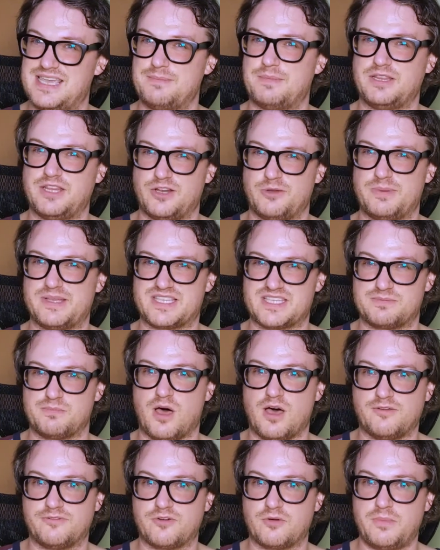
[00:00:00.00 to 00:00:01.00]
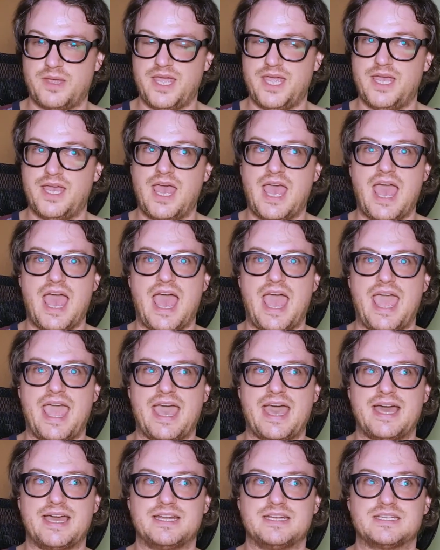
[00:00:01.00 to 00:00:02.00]
a little bit small for me,
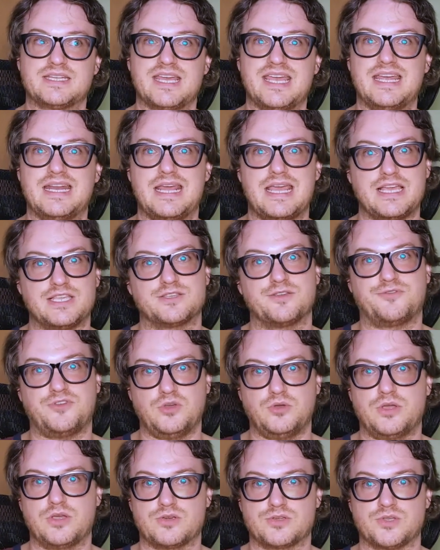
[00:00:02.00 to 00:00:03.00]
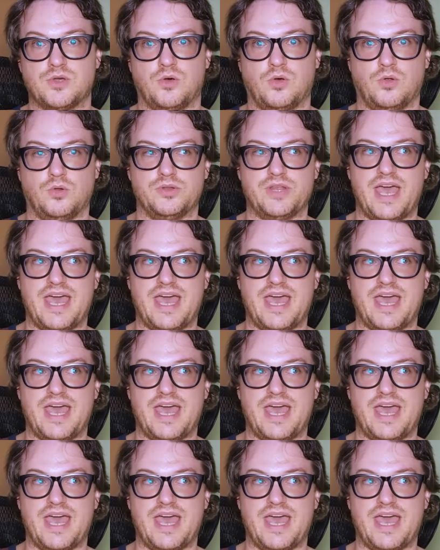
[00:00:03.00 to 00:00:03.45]
and it is a few years old.